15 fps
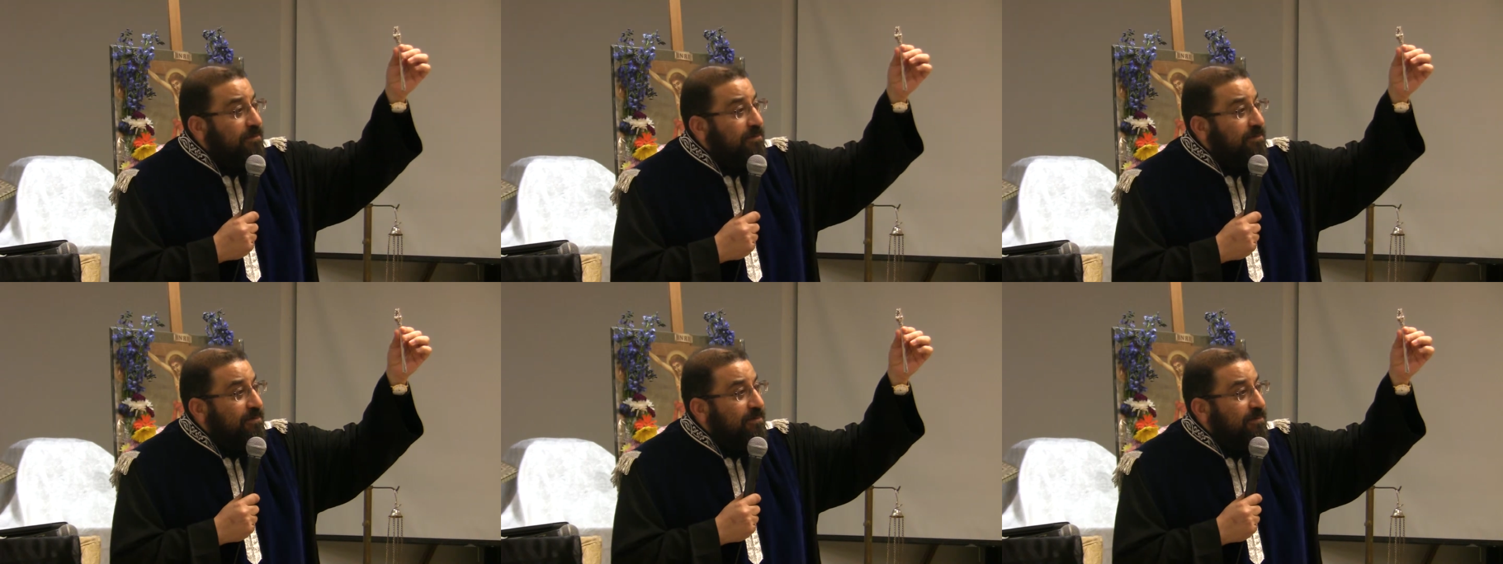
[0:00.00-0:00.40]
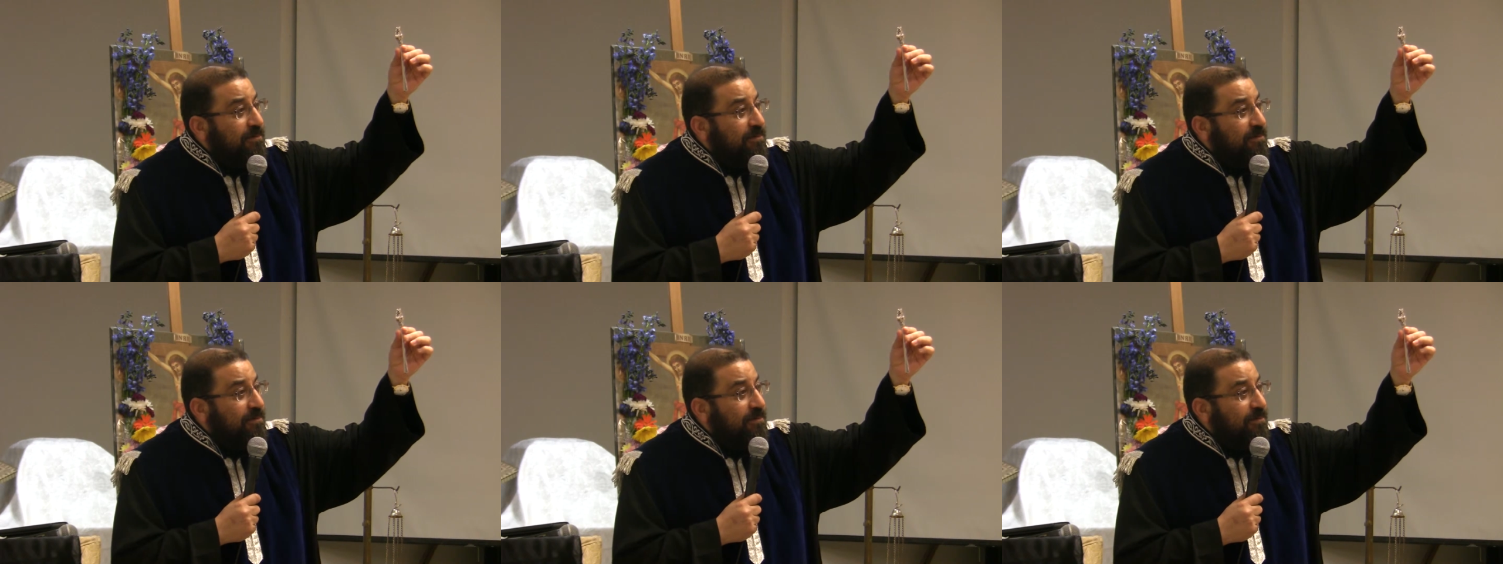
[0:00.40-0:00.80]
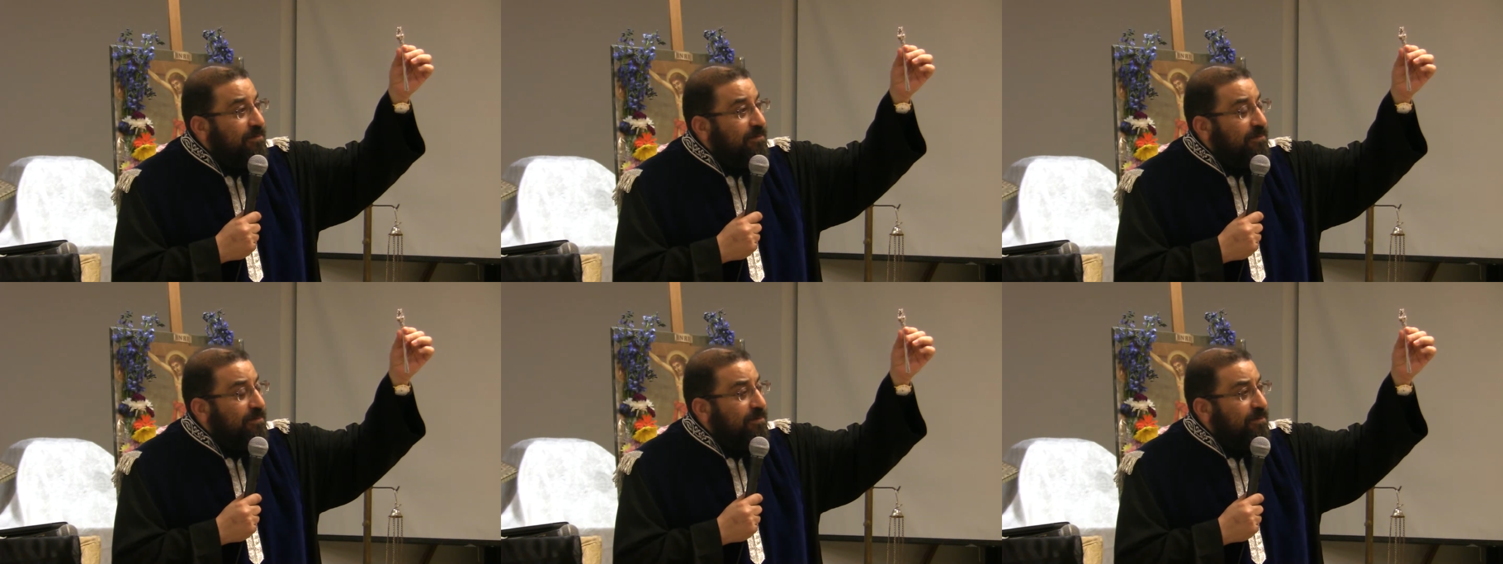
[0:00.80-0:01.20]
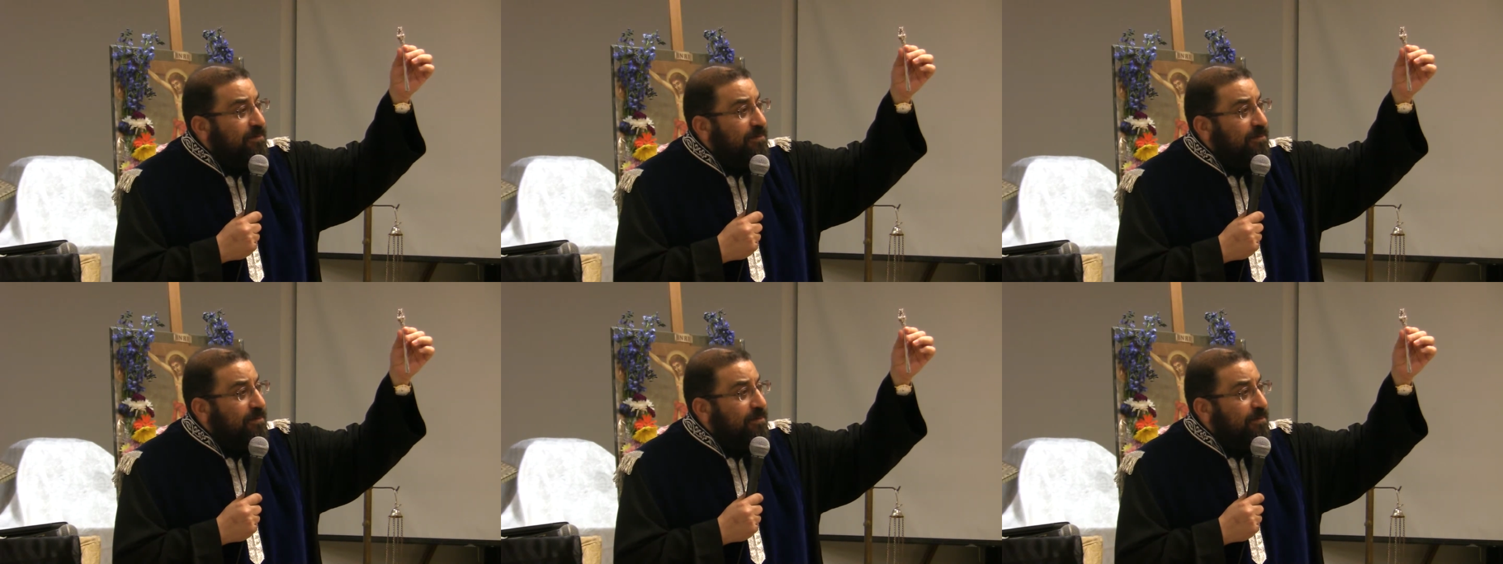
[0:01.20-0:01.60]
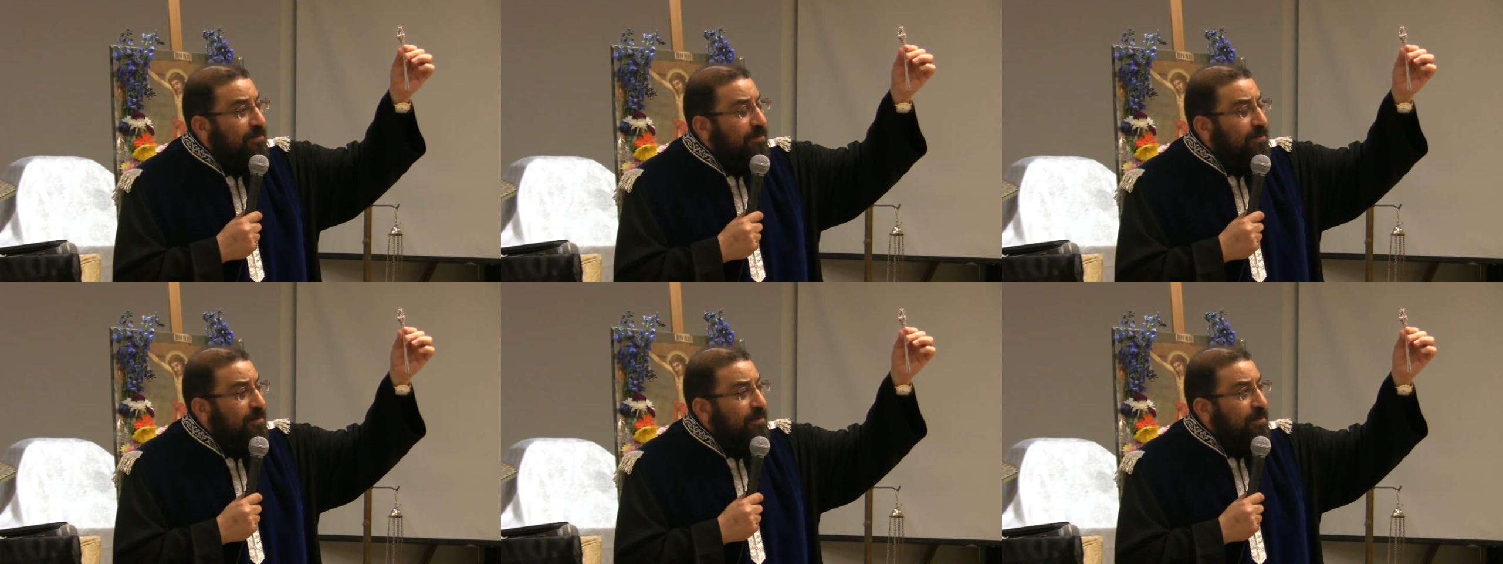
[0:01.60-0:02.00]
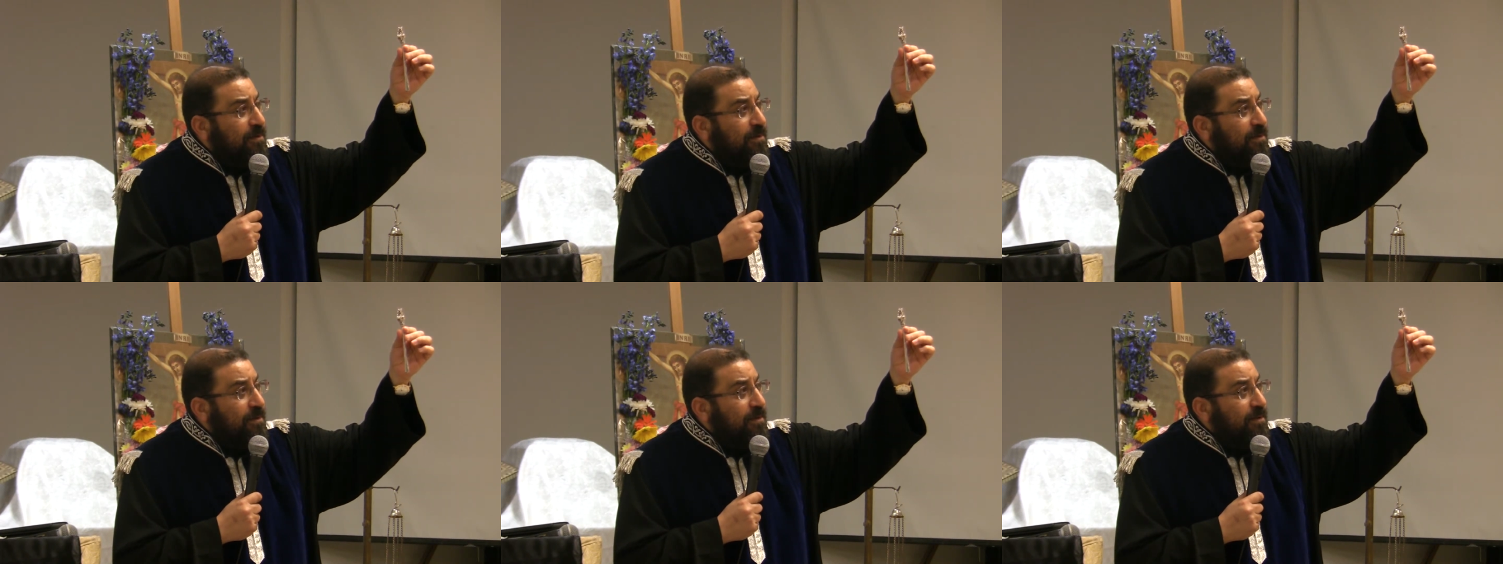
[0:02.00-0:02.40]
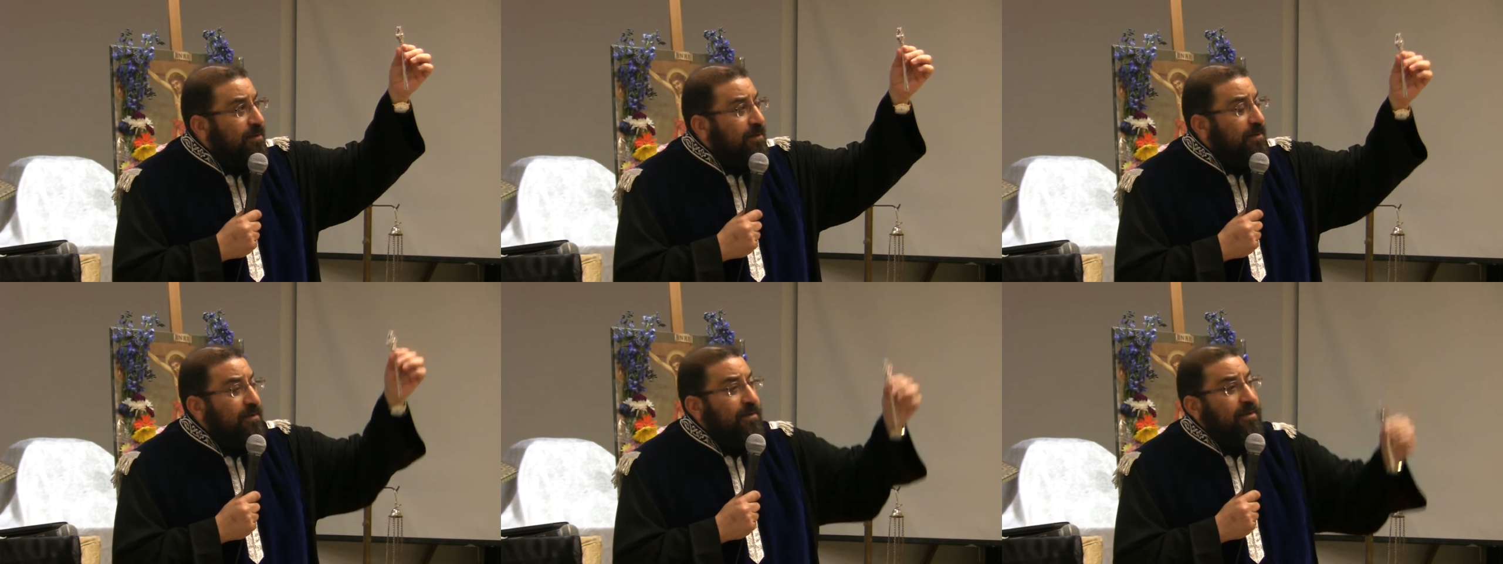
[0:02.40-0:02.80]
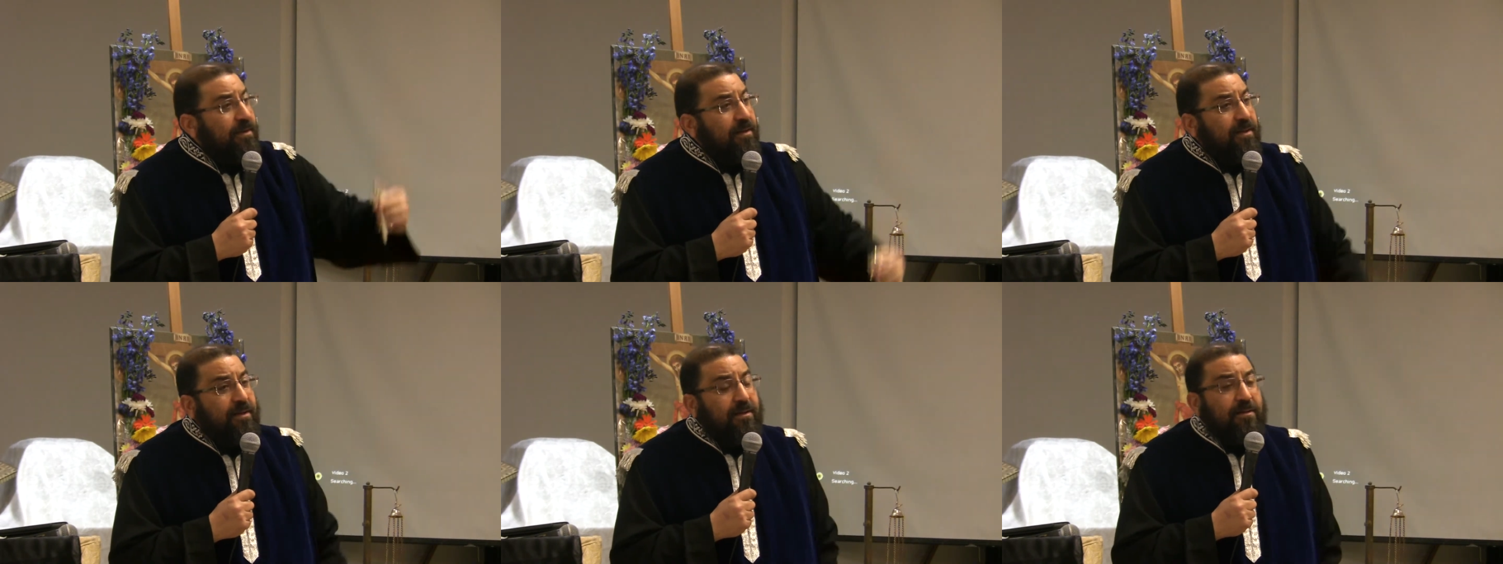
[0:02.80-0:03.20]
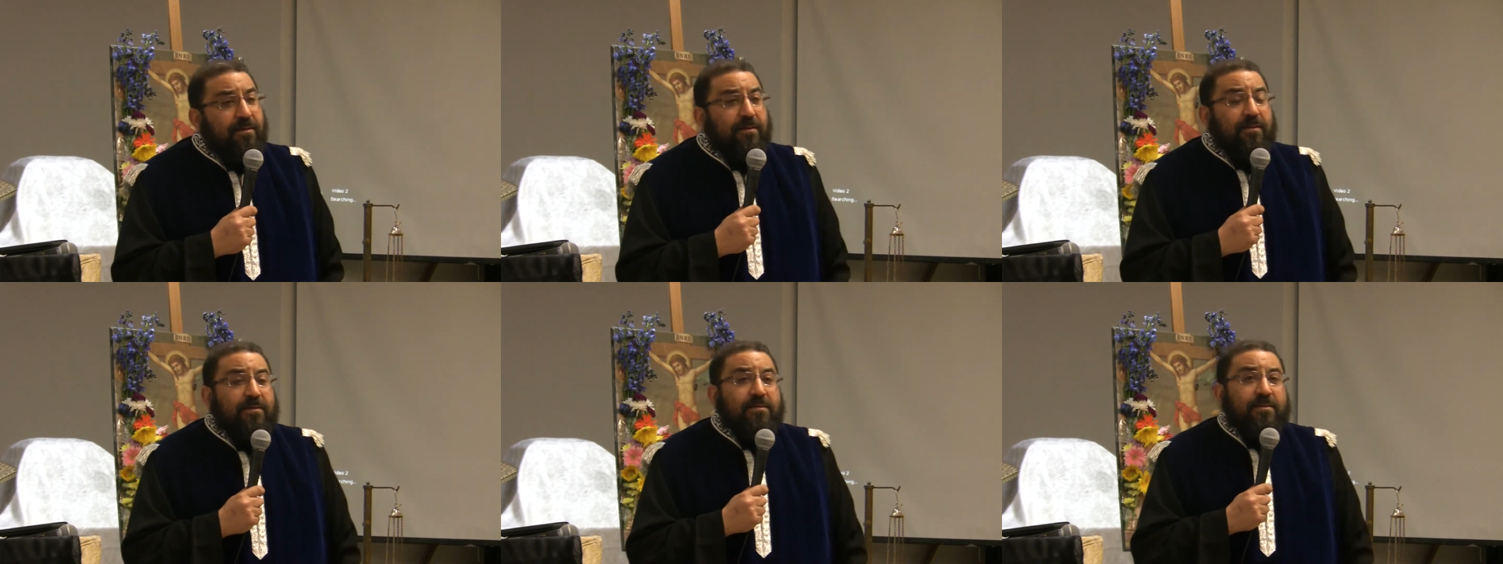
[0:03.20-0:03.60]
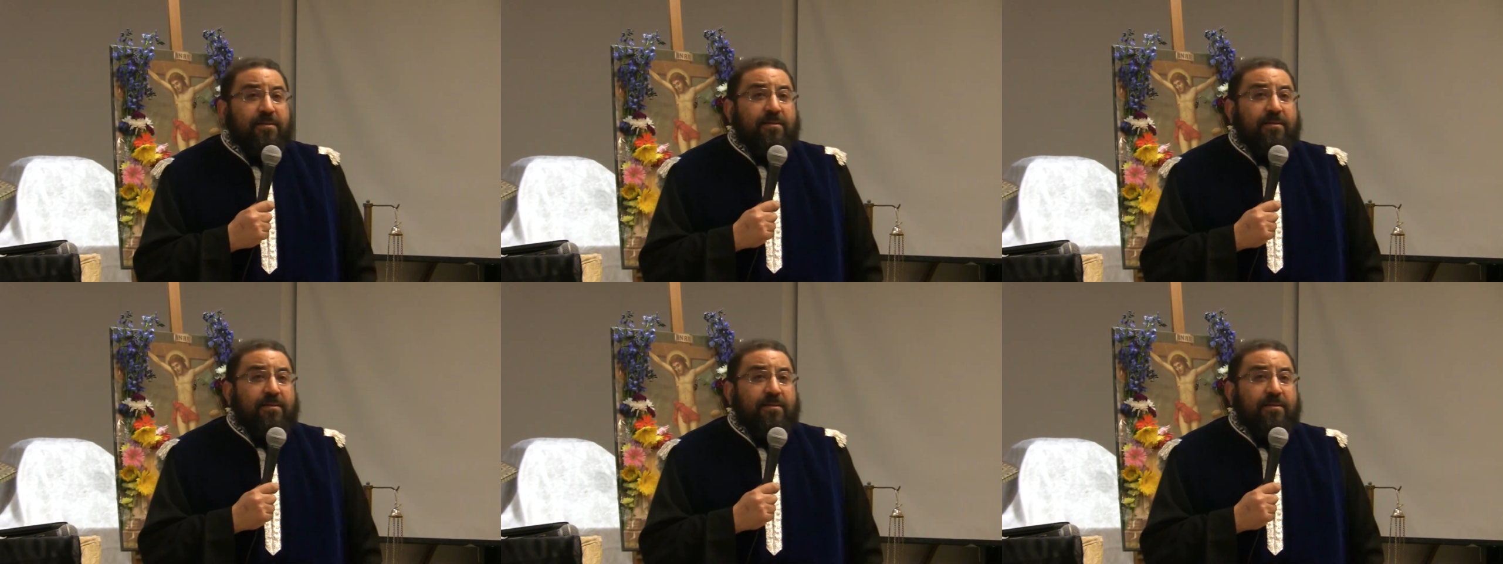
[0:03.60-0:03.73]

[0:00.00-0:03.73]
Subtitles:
Nobody speaks.